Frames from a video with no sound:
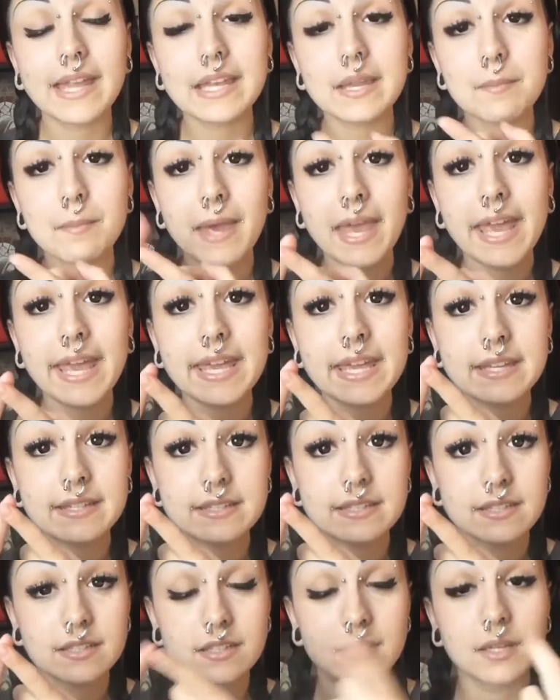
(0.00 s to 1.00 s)
any pain,
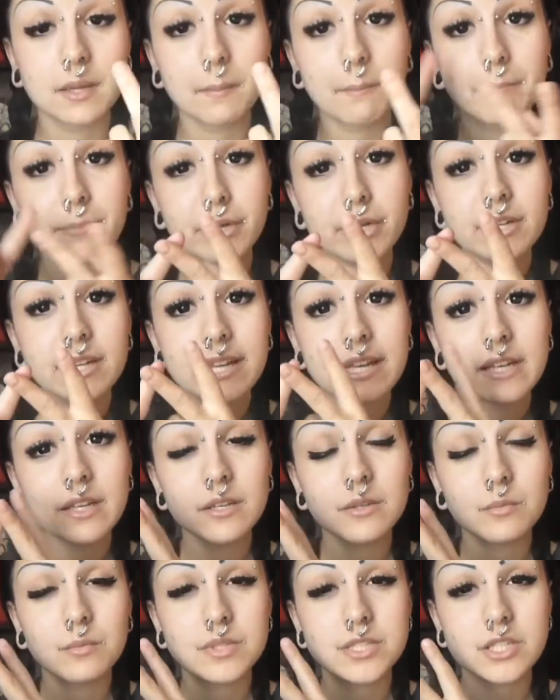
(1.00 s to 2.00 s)
burning,
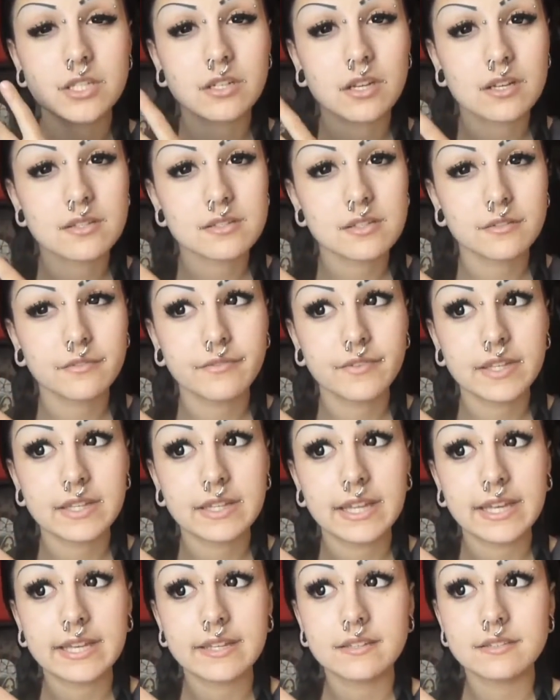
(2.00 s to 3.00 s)
which could also feel
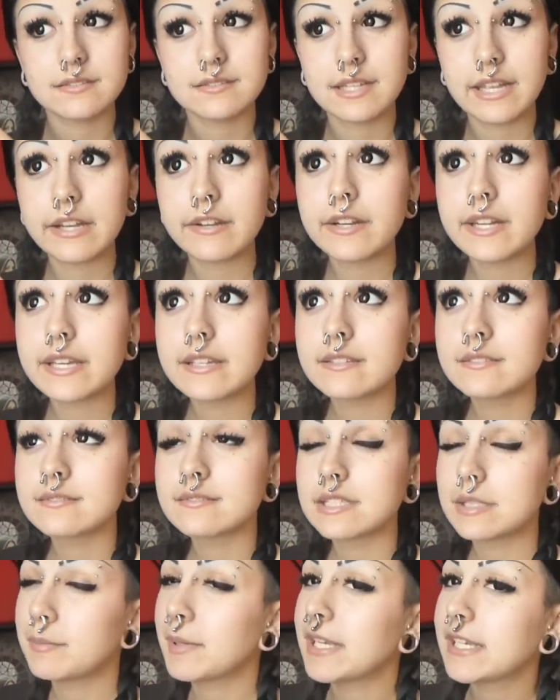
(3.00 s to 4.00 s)
like tearing,
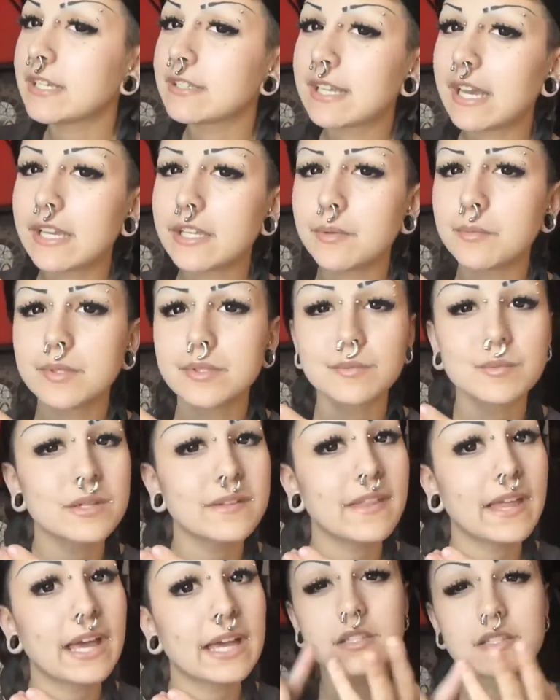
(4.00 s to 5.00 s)
depending on how you want to
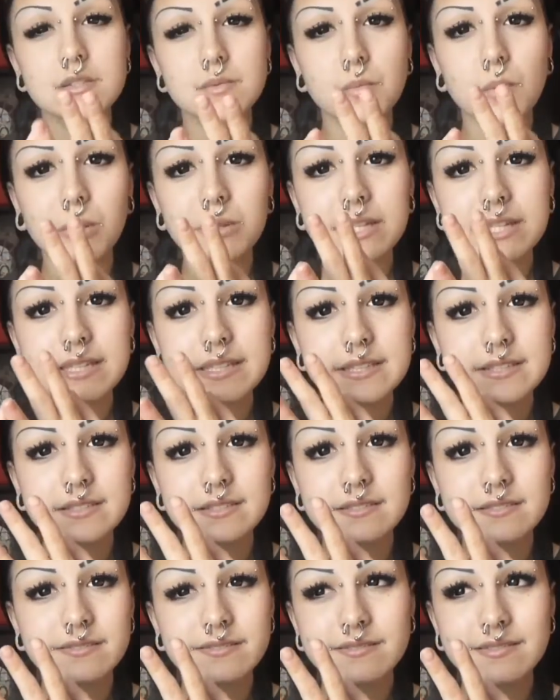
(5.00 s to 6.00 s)
word that,
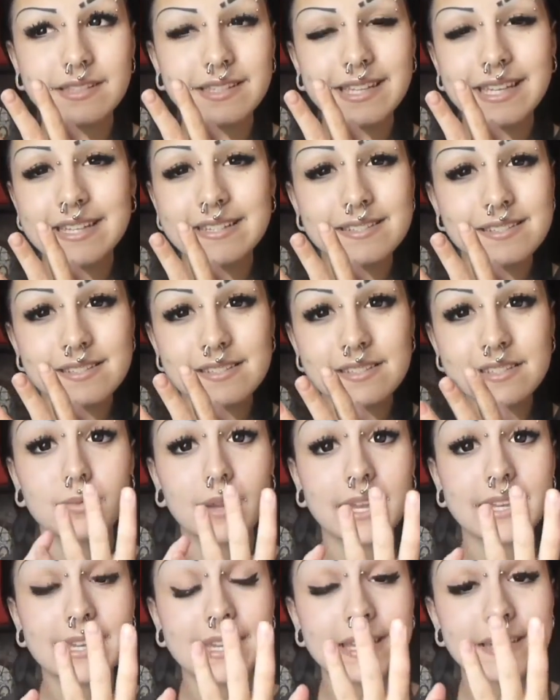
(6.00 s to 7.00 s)
swollenness,
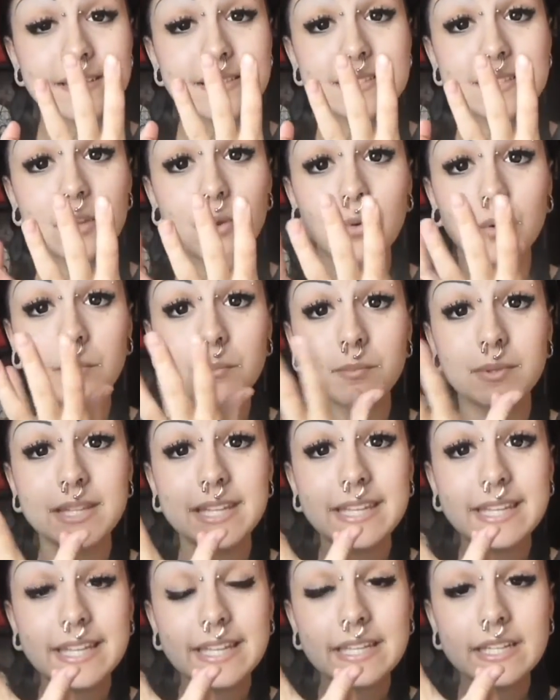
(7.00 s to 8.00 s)
redness, or
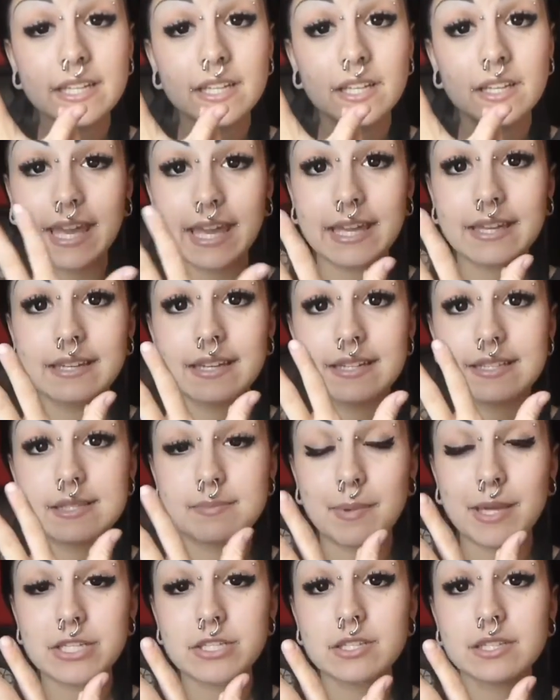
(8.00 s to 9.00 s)
bleeding, and
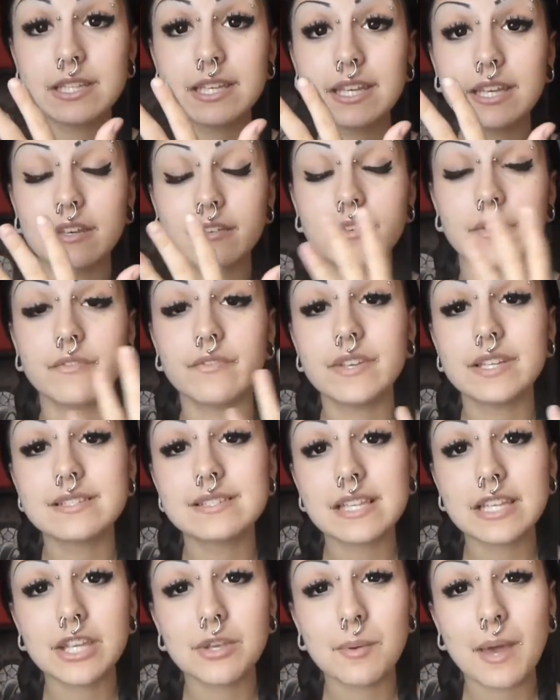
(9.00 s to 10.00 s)
especially if it
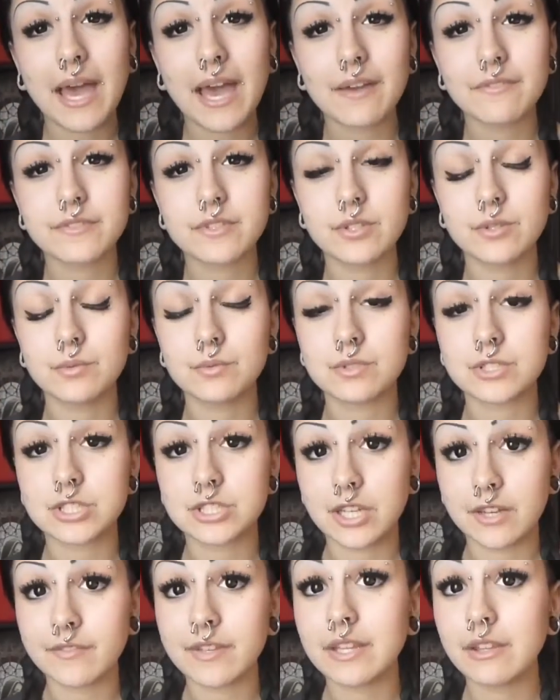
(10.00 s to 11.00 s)
feels like you have to
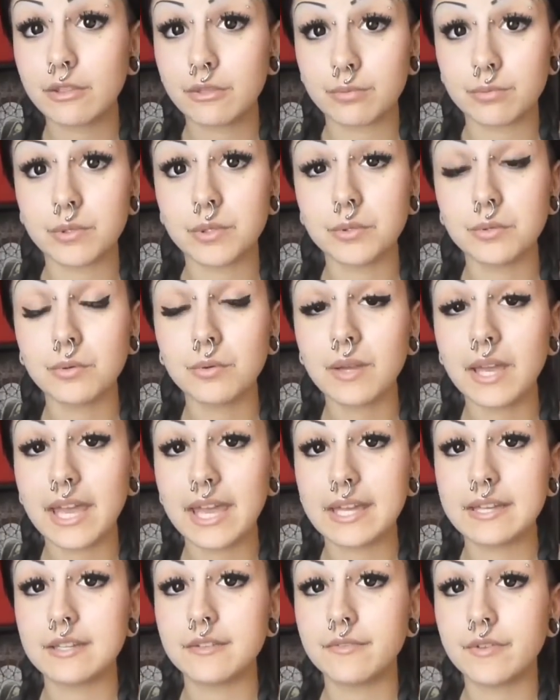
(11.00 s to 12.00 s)
shove it through
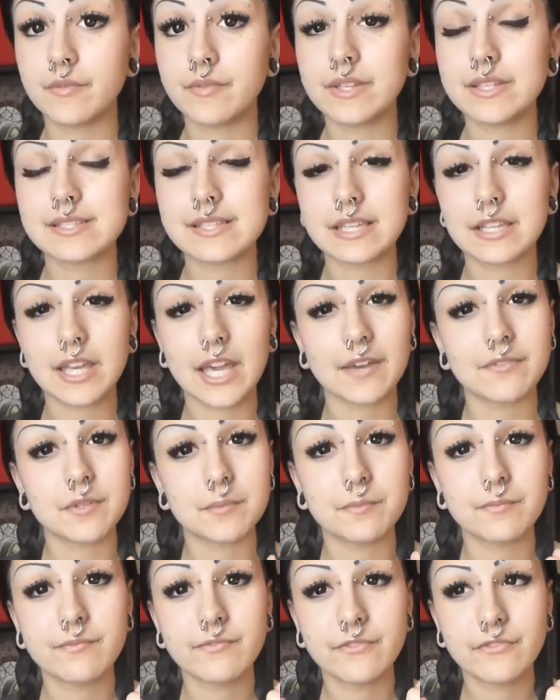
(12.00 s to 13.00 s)
and if it feels like you have to
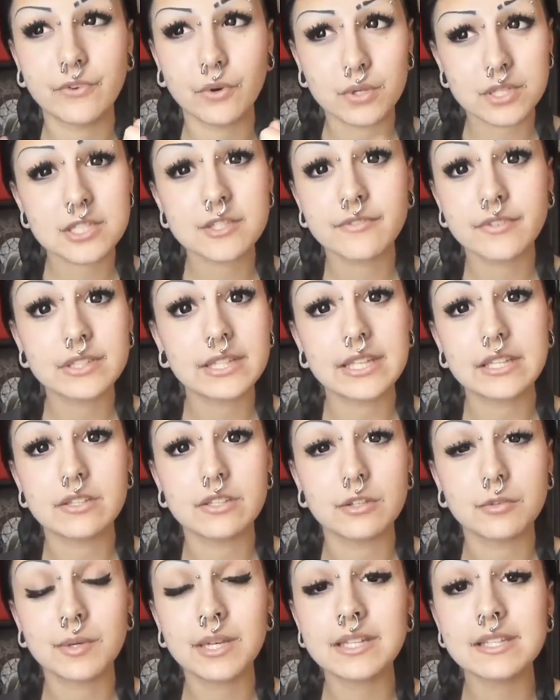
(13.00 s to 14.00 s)
forcefully
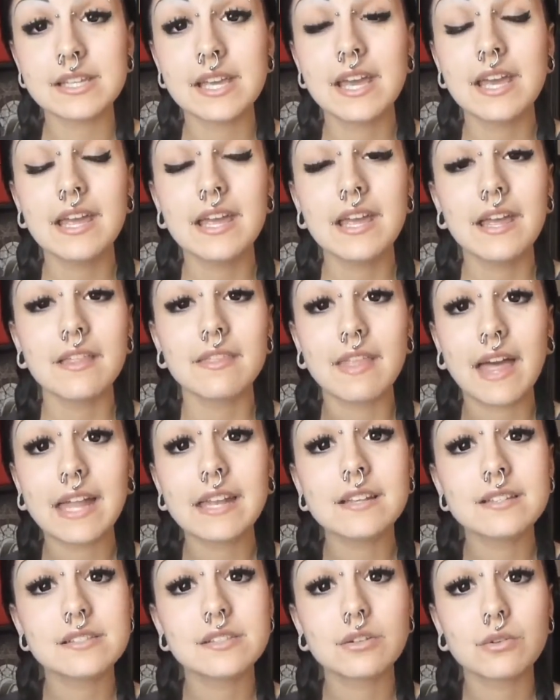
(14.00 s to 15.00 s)
do it, that
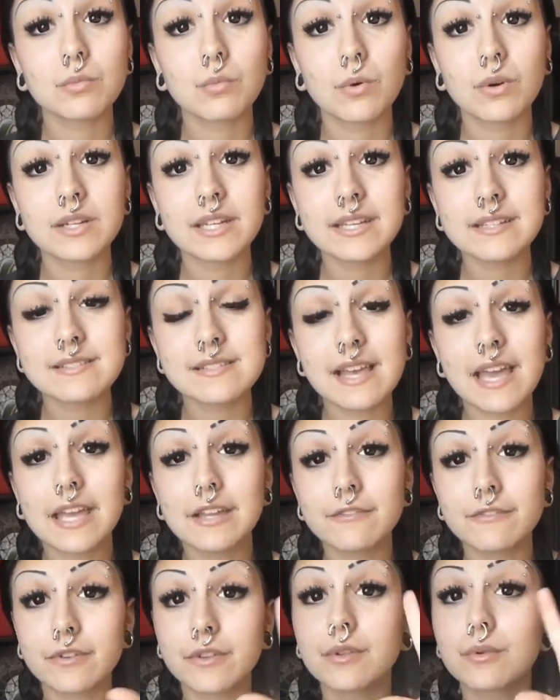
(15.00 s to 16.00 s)
is your warning
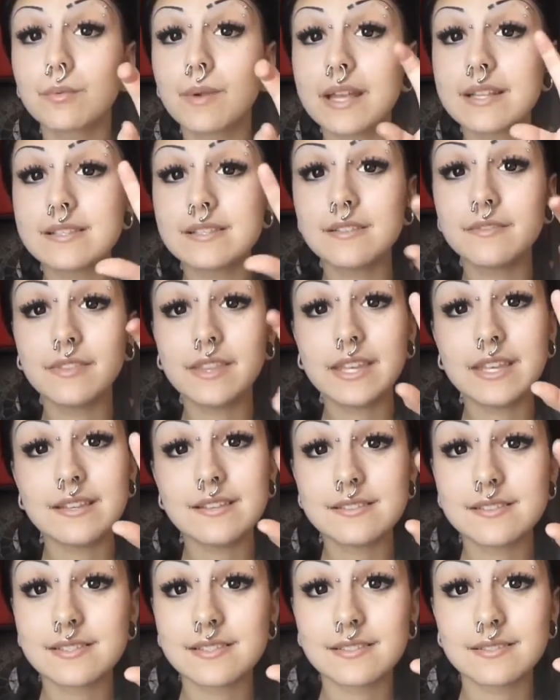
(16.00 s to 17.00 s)
sign for the rest of
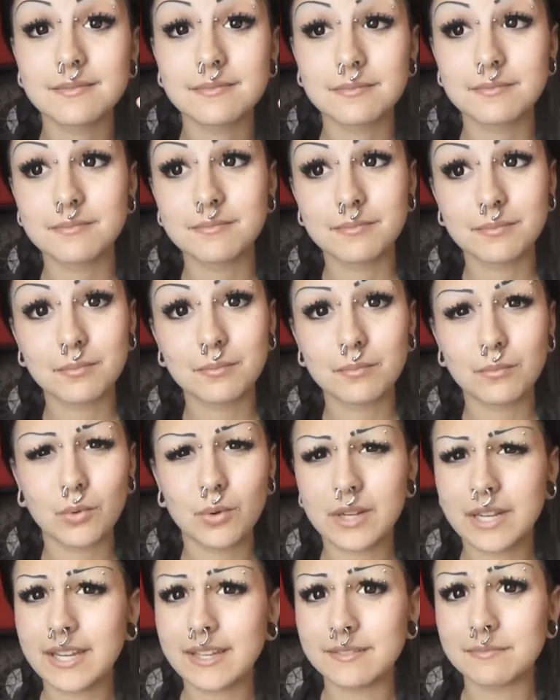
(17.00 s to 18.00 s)
these
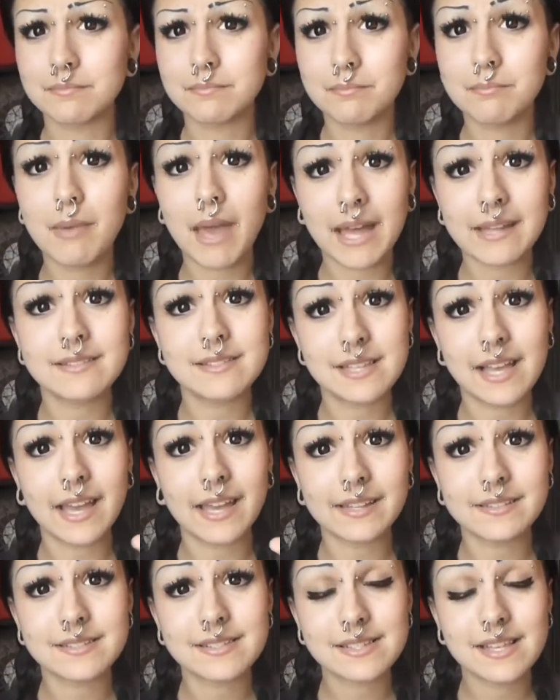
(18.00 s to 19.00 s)
warning bad
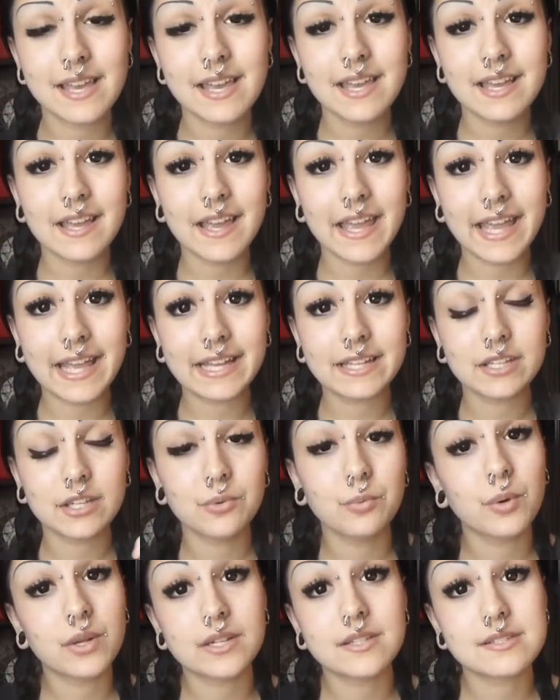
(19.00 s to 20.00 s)
signs, and
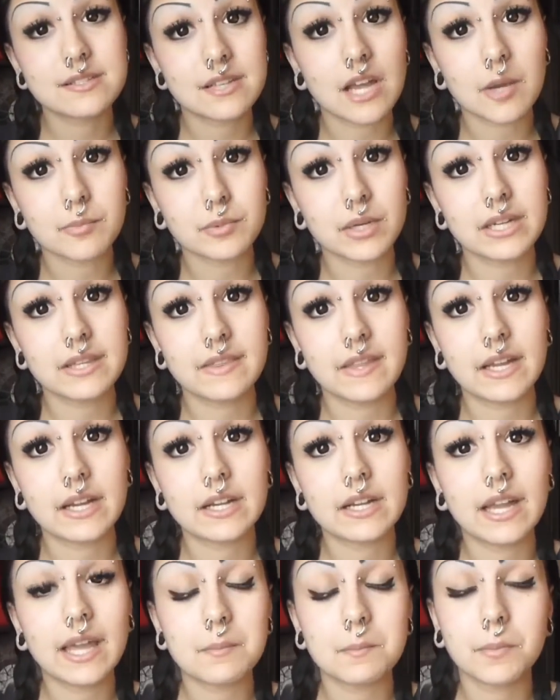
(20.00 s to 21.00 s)
you want to stop right
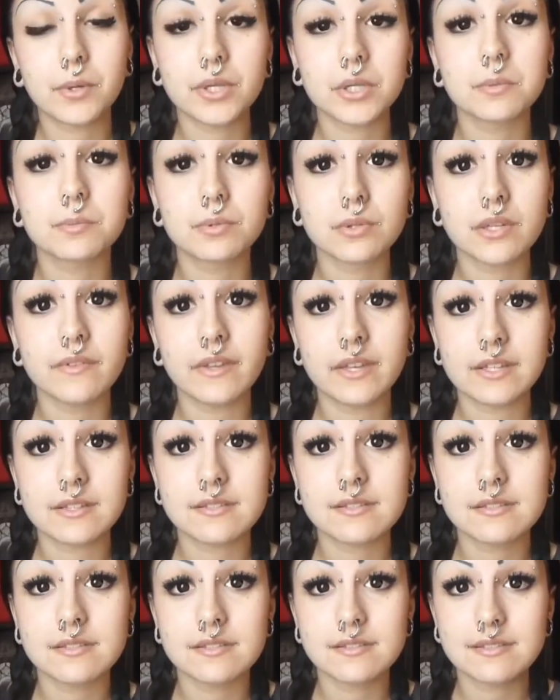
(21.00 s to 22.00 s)
there and put your
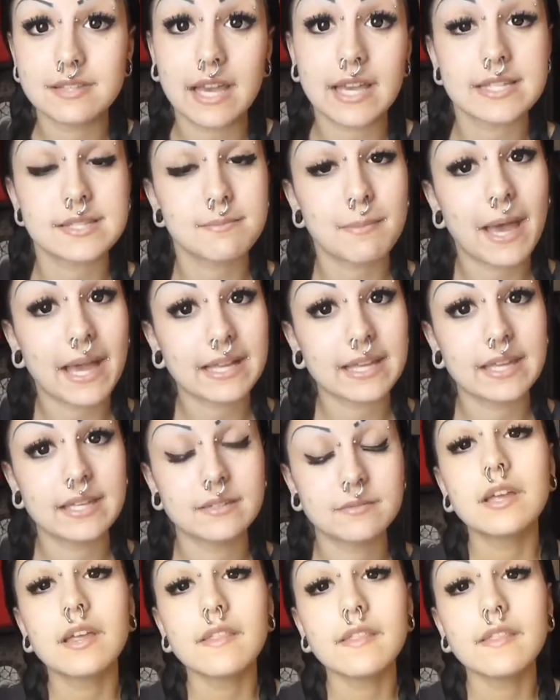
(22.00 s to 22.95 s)
previous size back in.